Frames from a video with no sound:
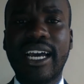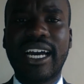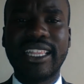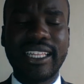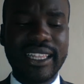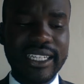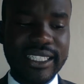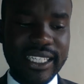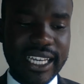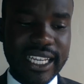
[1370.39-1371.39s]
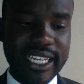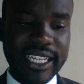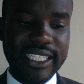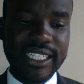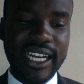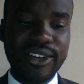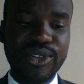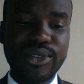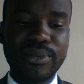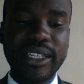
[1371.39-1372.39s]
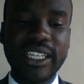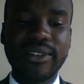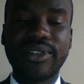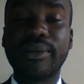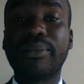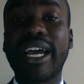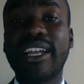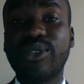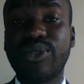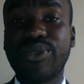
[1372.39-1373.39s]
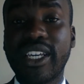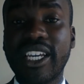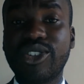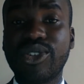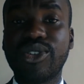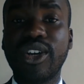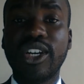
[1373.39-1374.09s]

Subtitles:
and then that secondly, she had not been given prior notification